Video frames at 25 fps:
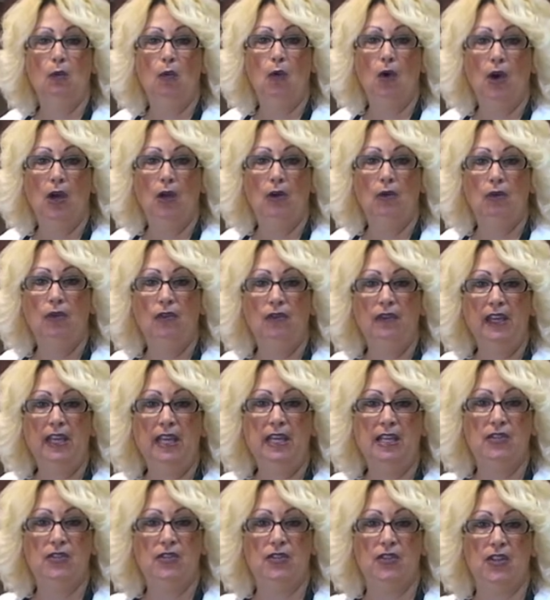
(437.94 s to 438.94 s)
water over
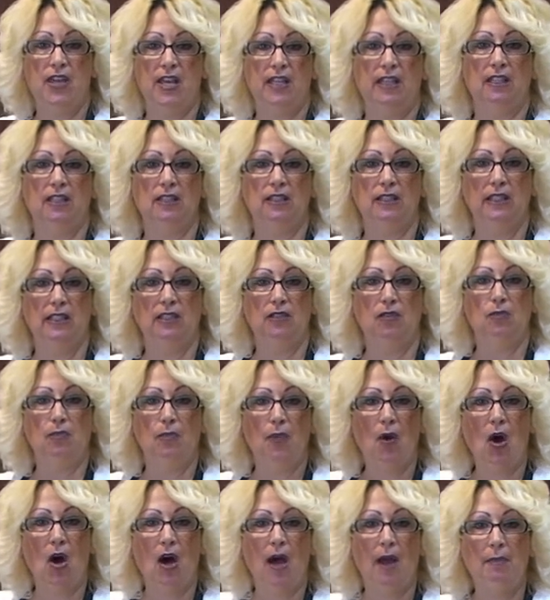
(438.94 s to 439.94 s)
here so that the lid will
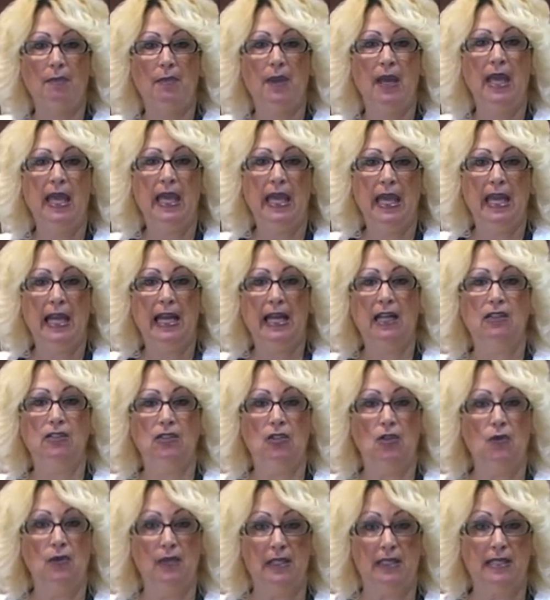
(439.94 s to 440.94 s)
pop and I'll
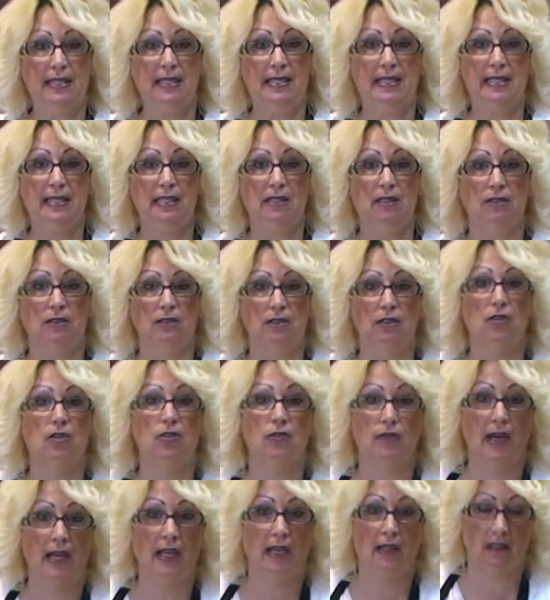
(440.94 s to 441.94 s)
know it's sealed
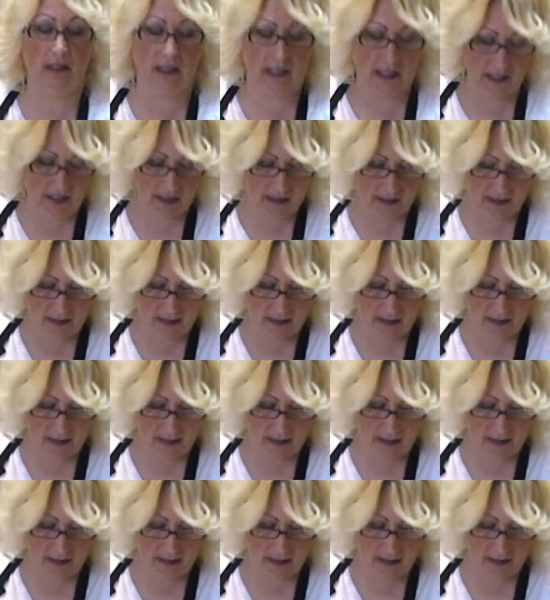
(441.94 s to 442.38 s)
correctly.